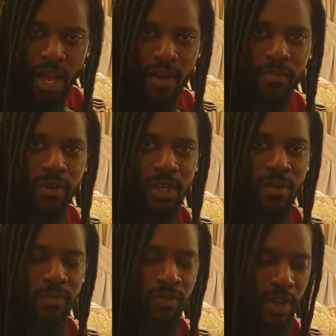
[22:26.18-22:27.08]
I have
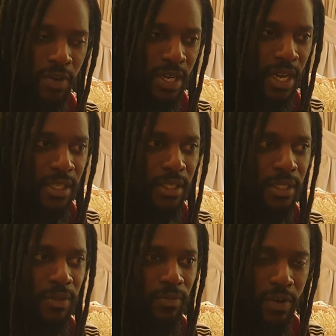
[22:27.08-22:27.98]
very
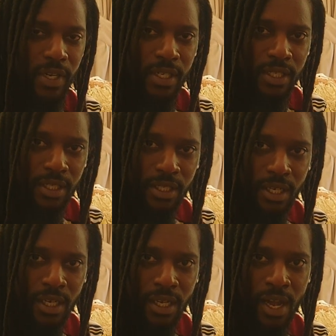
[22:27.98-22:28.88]
nice, very good
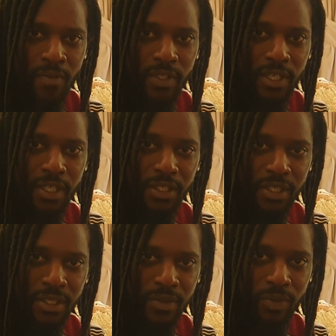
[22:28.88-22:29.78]

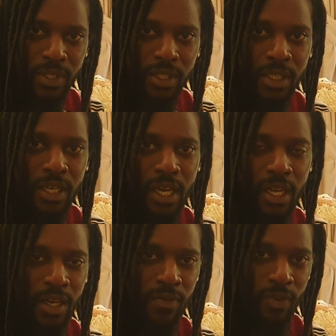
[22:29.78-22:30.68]
conversations with a
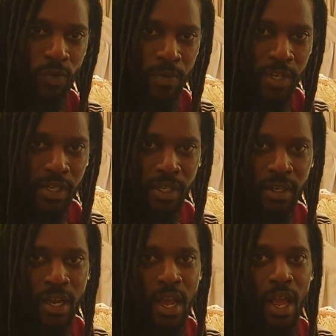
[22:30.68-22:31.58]
lot of the women
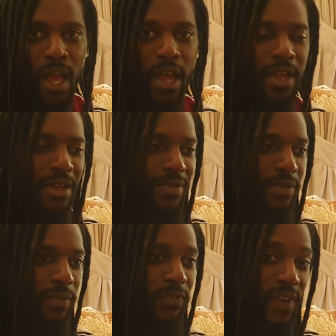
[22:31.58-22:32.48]
here. Yeah.
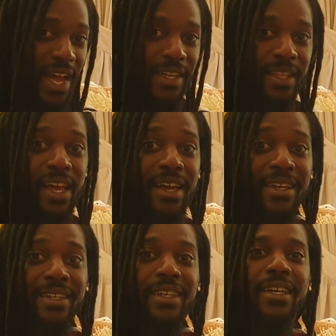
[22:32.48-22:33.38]
And the fact
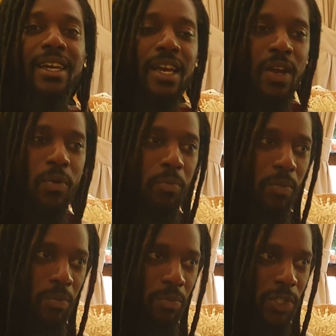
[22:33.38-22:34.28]
that
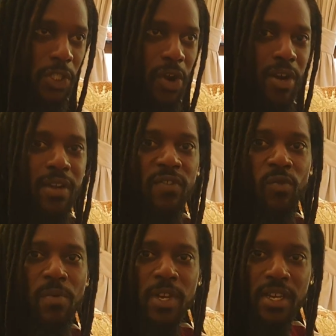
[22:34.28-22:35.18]
majority of
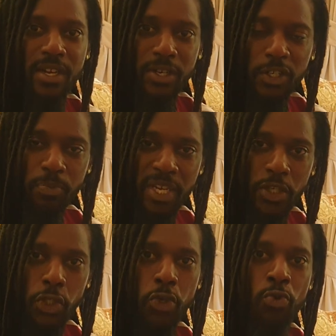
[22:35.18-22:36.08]
the women here
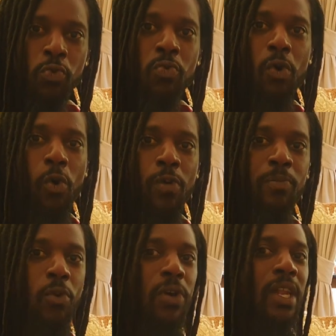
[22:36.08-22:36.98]
speak 2 or
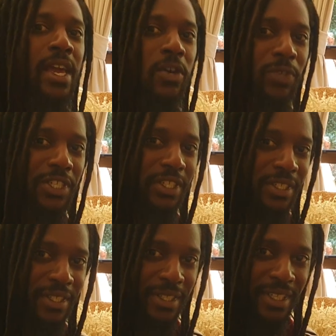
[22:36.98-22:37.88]
more
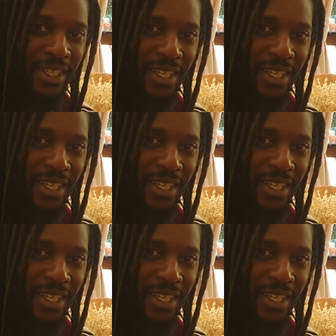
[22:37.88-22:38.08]
languages.